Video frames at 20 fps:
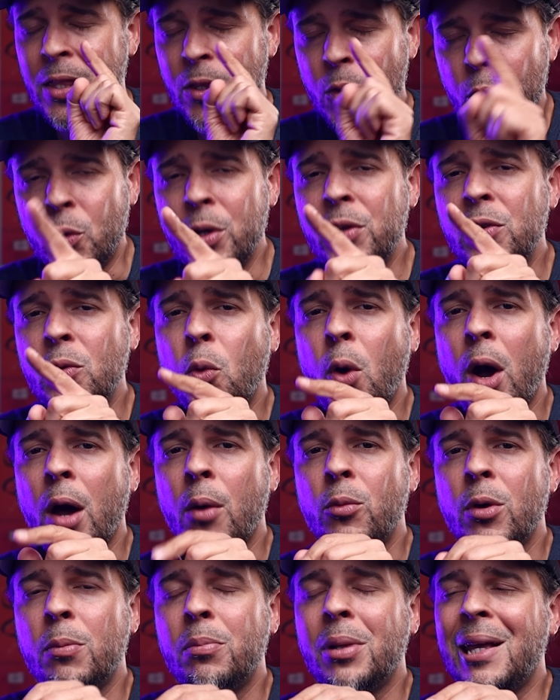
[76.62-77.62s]
The reason why
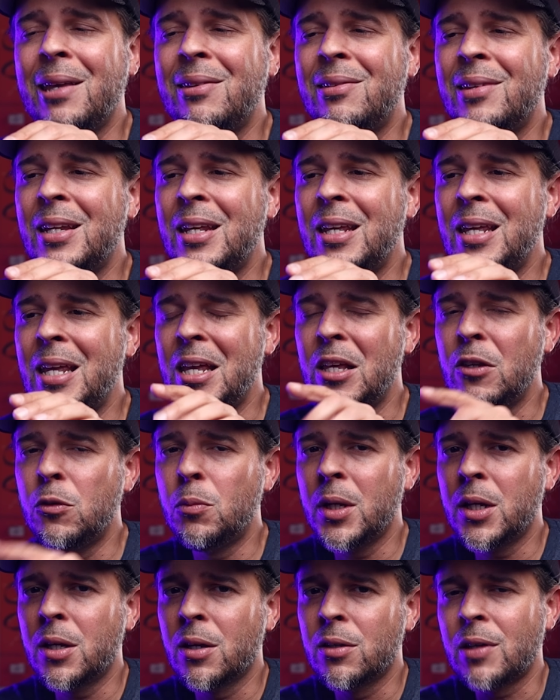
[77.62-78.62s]
I'm replacing it is
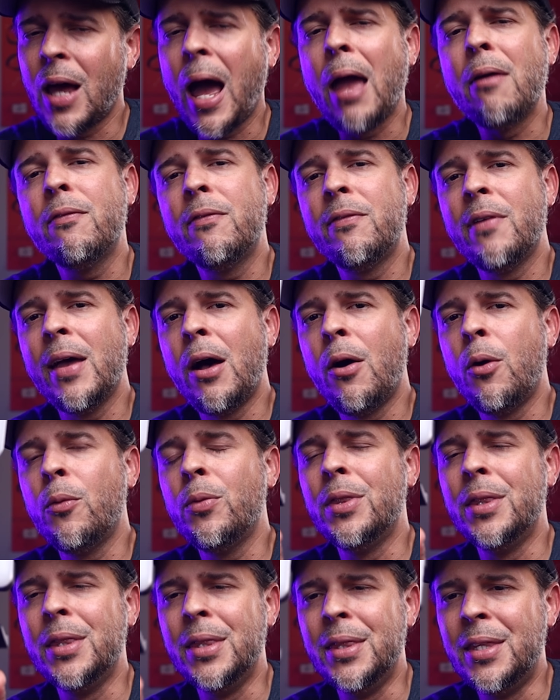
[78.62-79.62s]
because I
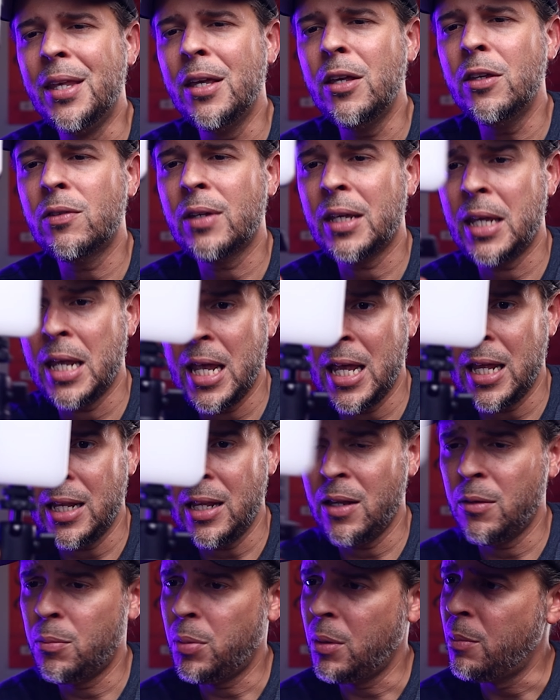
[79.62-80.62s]
found this
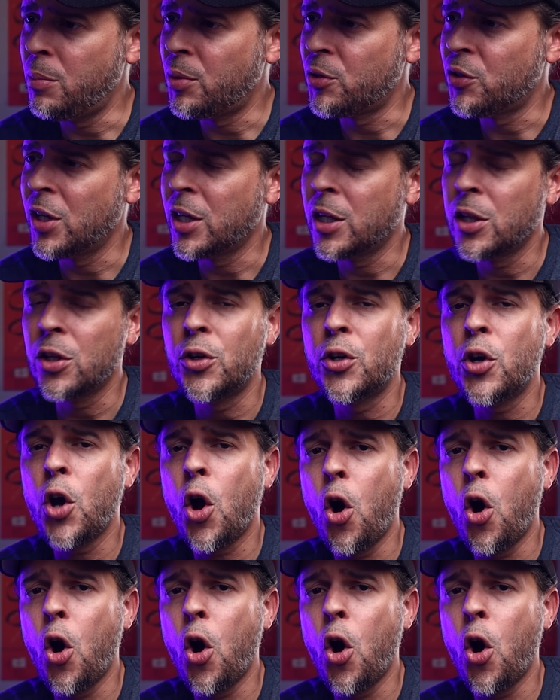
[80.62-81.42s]
kit in particular